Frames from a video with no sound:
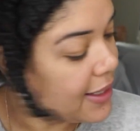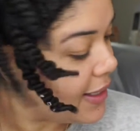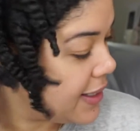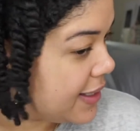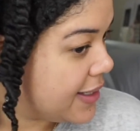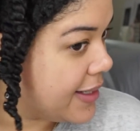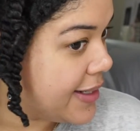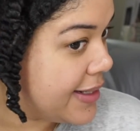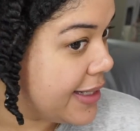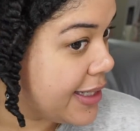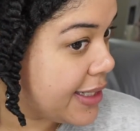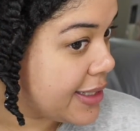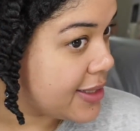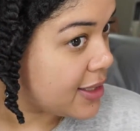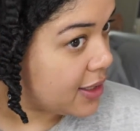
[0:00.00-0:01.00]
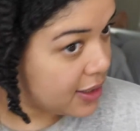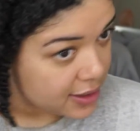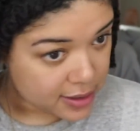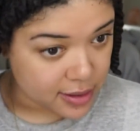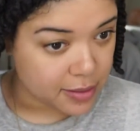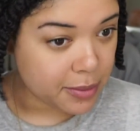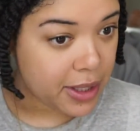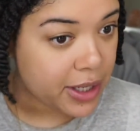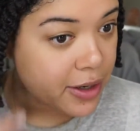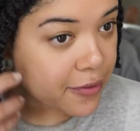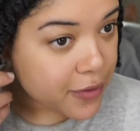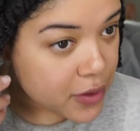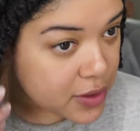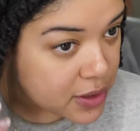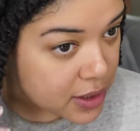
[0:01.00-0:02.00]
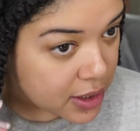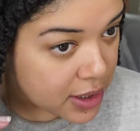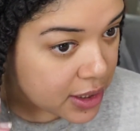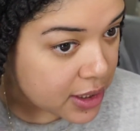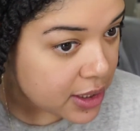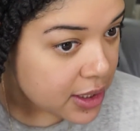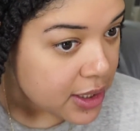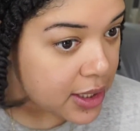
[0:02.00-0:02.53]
And it looks good. My hair feels good.